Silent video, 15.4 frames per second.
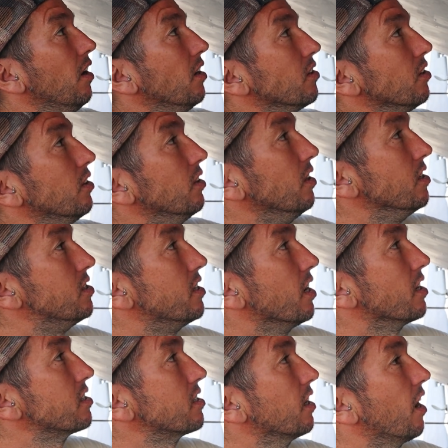So I did this
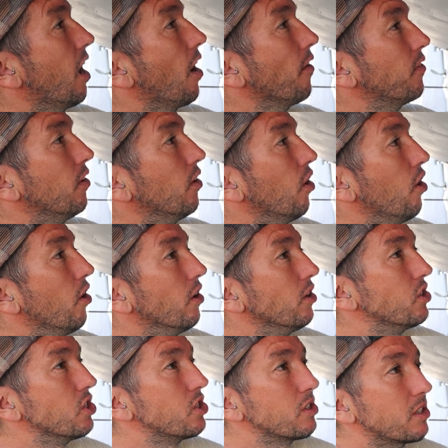yesterday afternoon. I
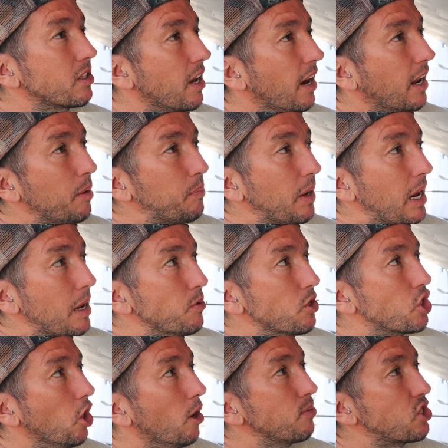just cut up a heap
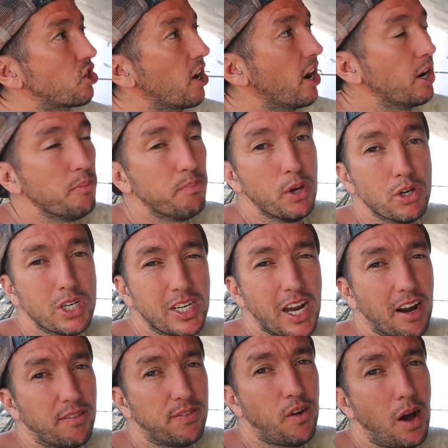of chop strand and built it
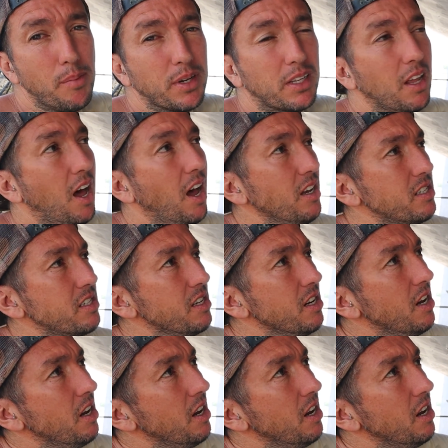out of fiberglass.